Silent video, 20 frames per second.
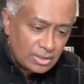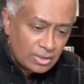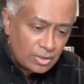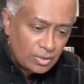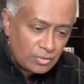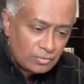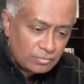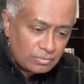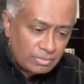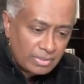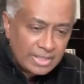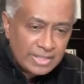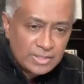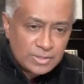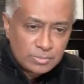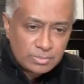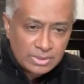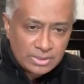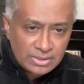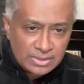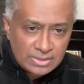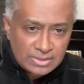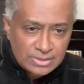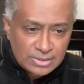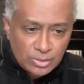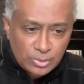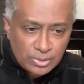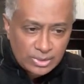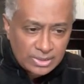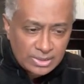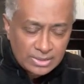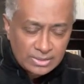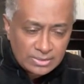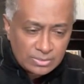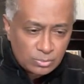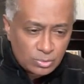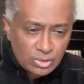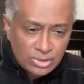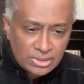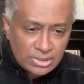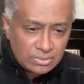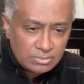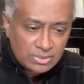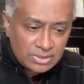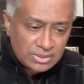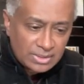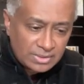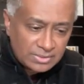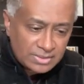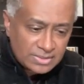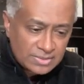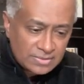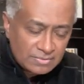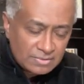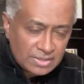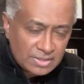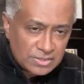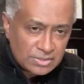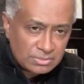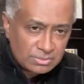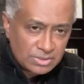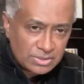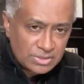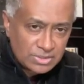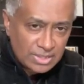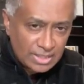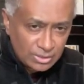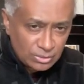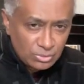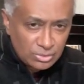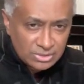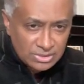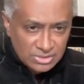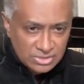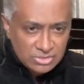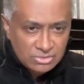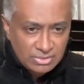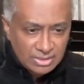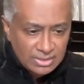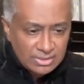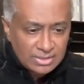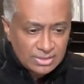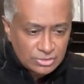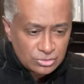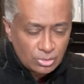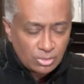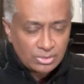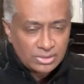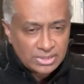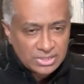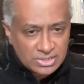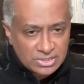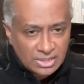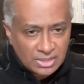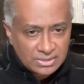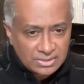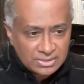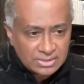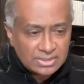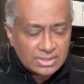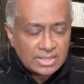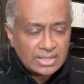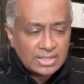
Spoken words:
of my experience looking at working with hundreds of customers, I know this trend has already started.